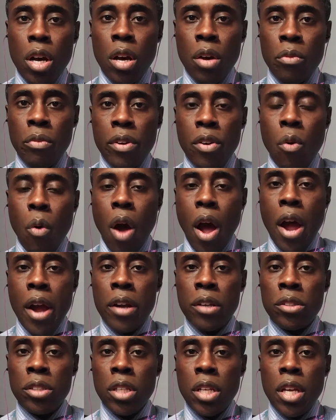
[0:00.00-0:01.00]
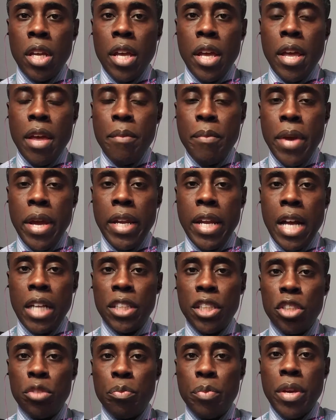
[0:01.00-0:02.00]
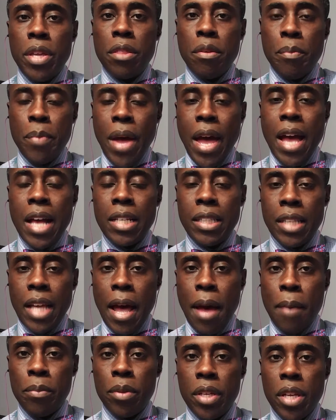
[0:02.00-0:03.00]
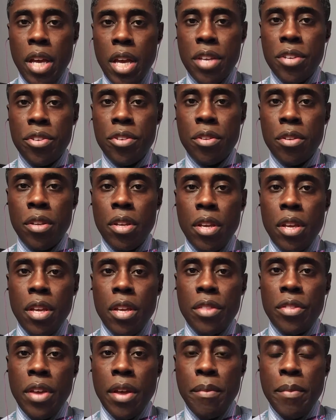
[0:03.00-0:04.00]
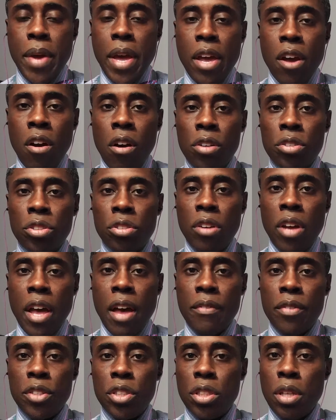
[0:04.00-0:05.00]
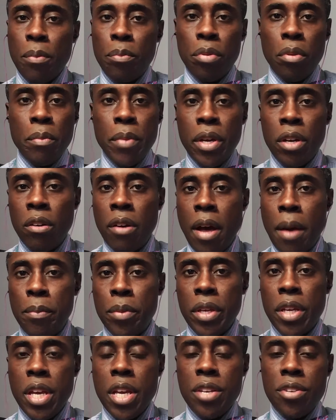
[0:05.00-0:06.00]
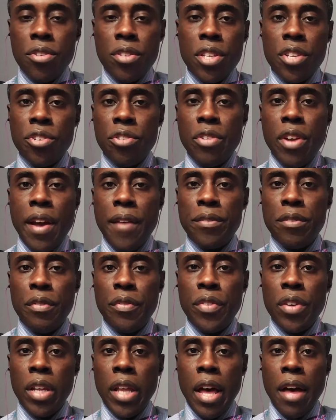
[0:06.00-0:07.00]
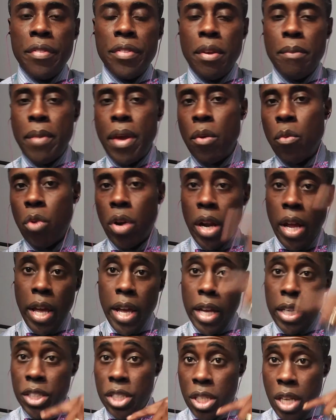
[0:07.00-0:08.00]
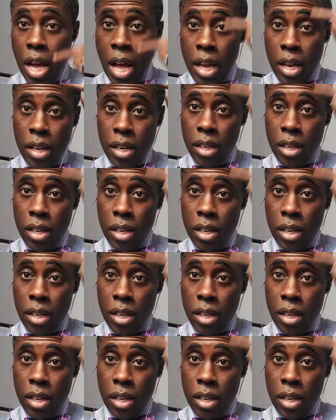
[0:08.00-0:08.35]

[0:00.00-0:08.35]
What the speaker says: requires. It may not just be the P.A.S.S application. They may also have a supplemental application that you have to fill out. They may want a headshot,